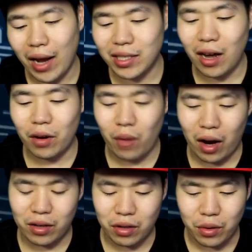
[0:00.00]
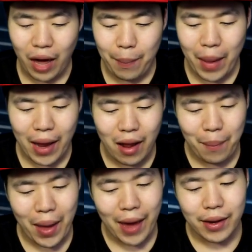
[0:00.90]
Rajon Rondo. Not bad,
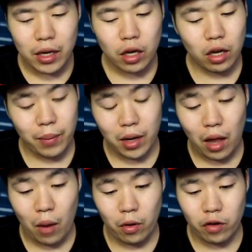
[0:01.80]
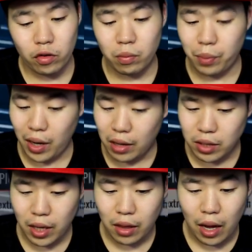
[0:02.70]
not bad. Could have been a lot worse, but I'll
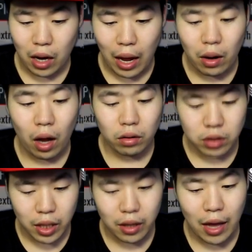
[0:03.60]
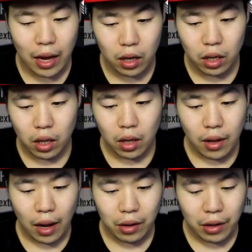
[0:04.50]
take that. I will take that.
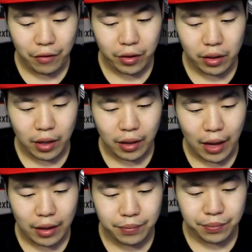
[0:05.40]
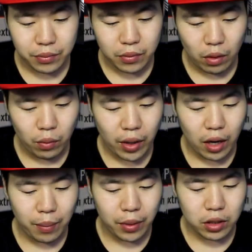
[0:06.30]
I'll definitely take that we
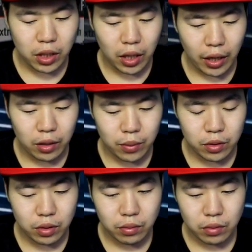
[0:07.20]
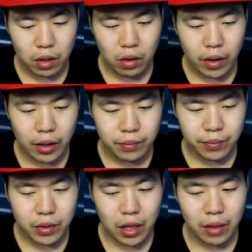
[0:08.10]
got a bunch of collectibles. All right,
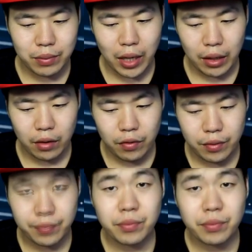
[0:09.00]
daily objectives.